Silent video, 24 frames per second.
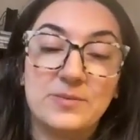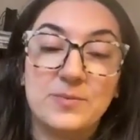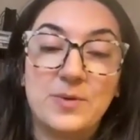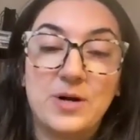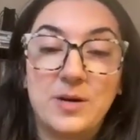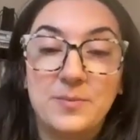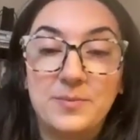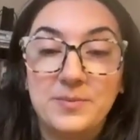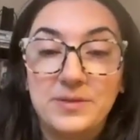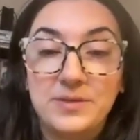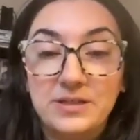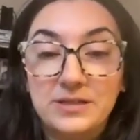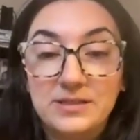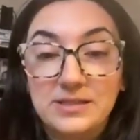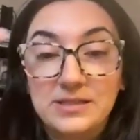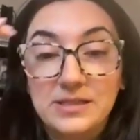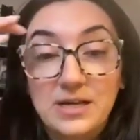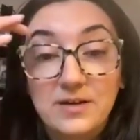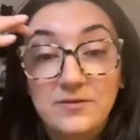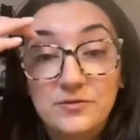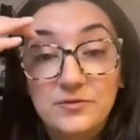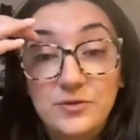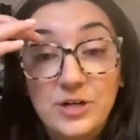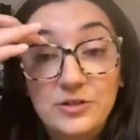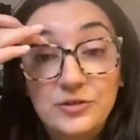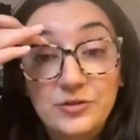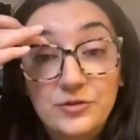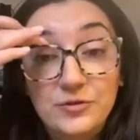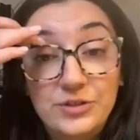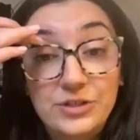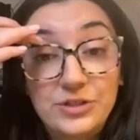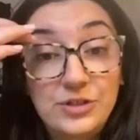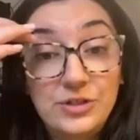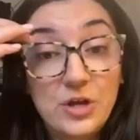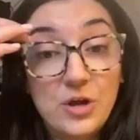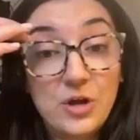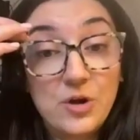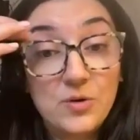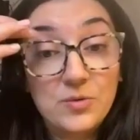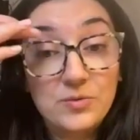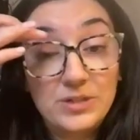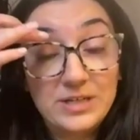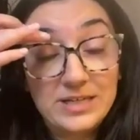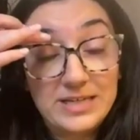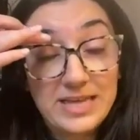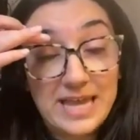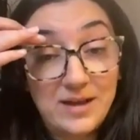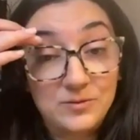Department of Treasury's
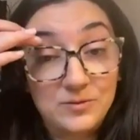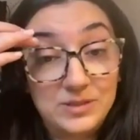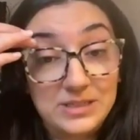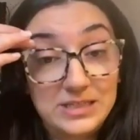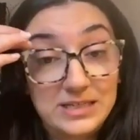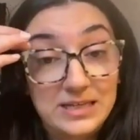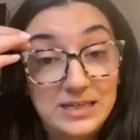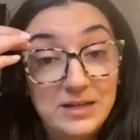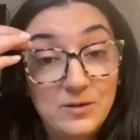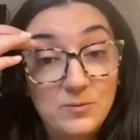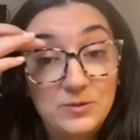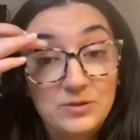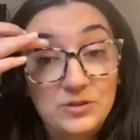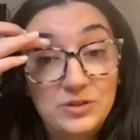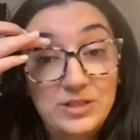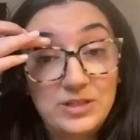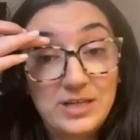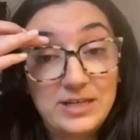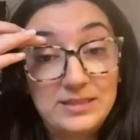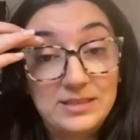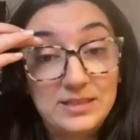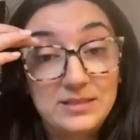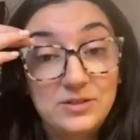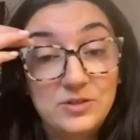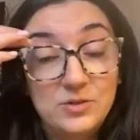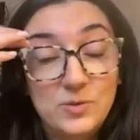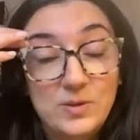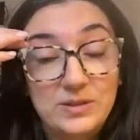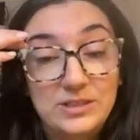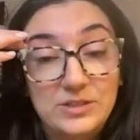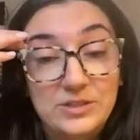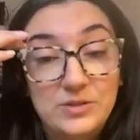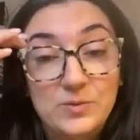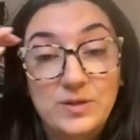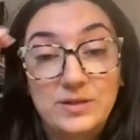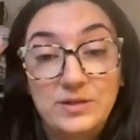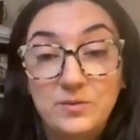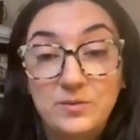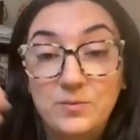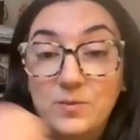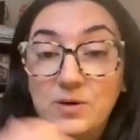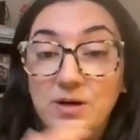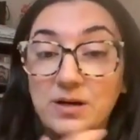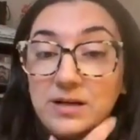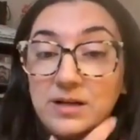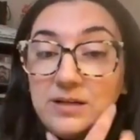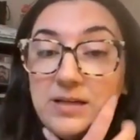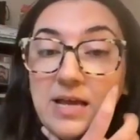own accounting, which they did in
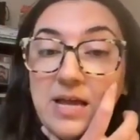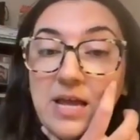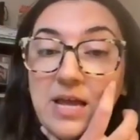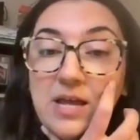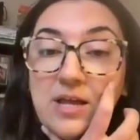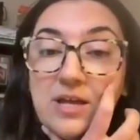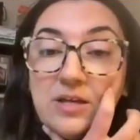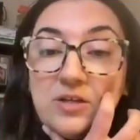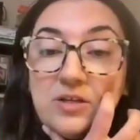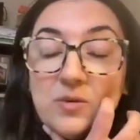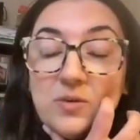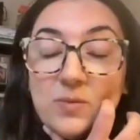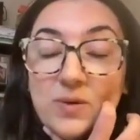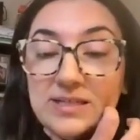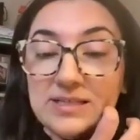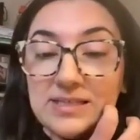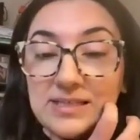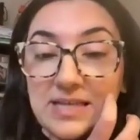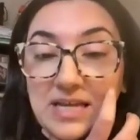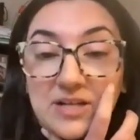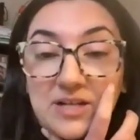2021, U.S.